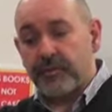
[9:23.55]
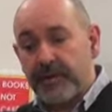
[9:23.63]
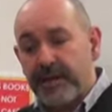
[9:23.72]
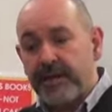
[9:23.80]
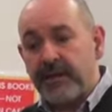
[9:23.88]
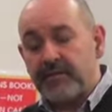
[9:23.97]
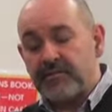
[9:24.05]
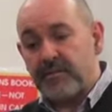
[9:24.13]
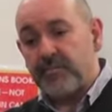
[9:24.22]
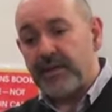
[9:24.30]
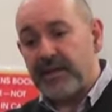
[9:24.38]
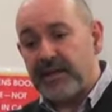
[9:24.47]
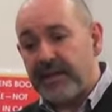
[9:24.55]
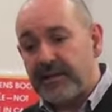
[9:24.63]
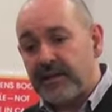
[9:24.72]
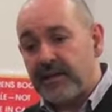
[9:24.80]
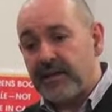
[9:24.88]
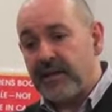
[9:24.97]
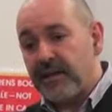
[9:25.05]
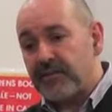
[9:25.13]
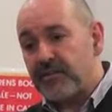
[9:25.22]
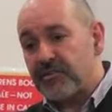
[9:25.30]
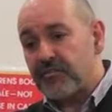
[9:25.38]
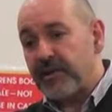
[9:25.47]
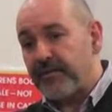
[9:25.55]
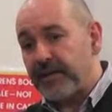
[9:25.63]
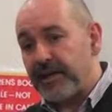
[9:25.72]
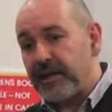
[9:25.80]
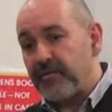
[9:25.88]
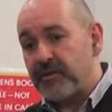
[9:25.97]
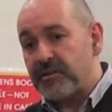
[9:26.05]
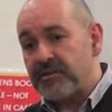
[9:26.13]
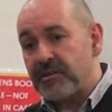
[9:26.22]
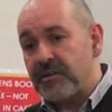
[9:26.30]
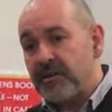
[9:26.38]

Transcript: create something in Henley and the surrounding areas